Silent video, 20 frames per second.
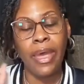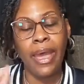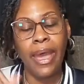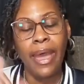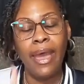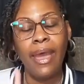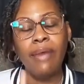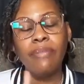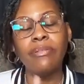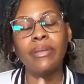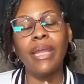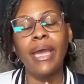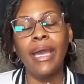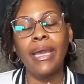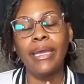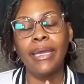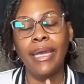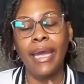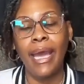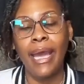I have
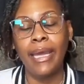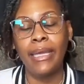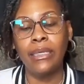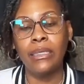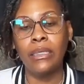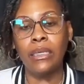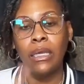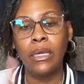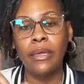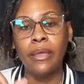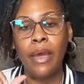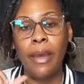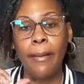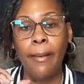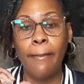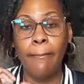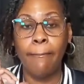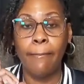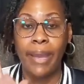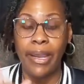not gotten
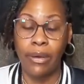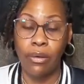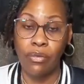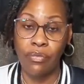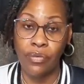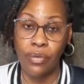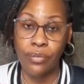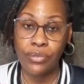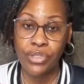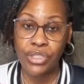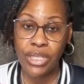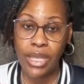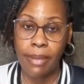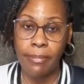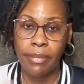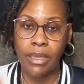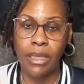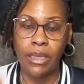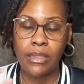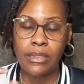microphones yet
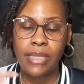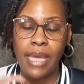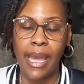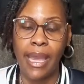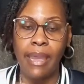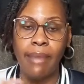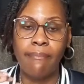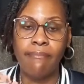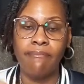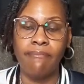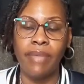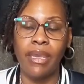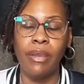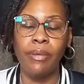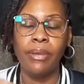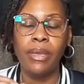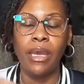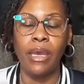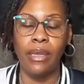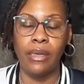because I am
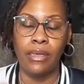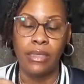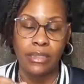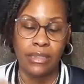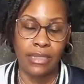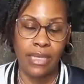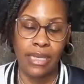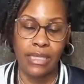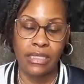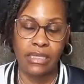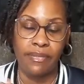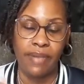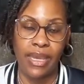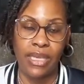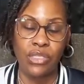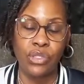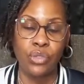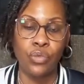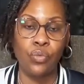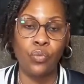very undecisive
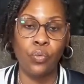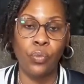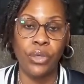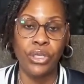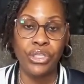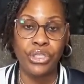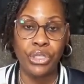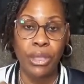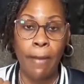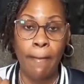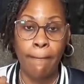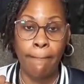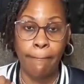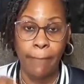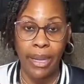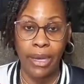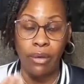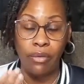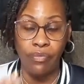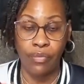as to which
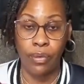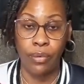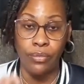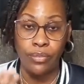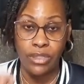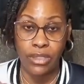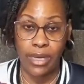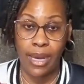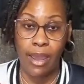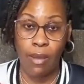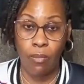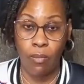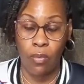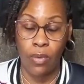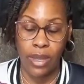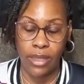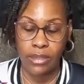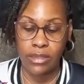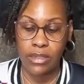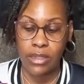microphones that I
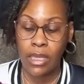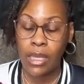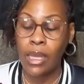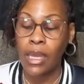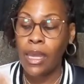want.